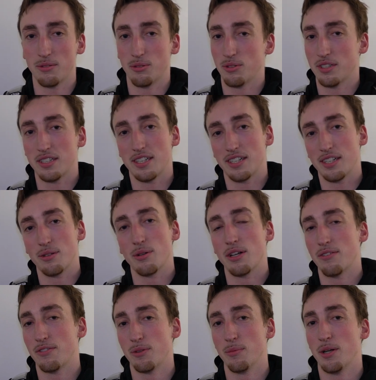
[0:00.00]
We're gonna get
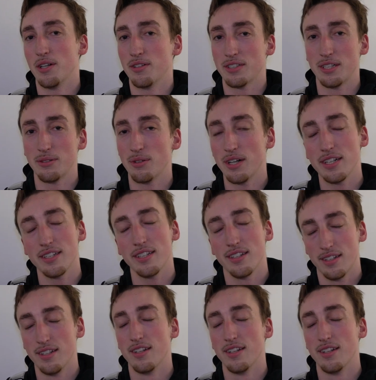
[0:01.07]
ready for tomorrow. Get ready.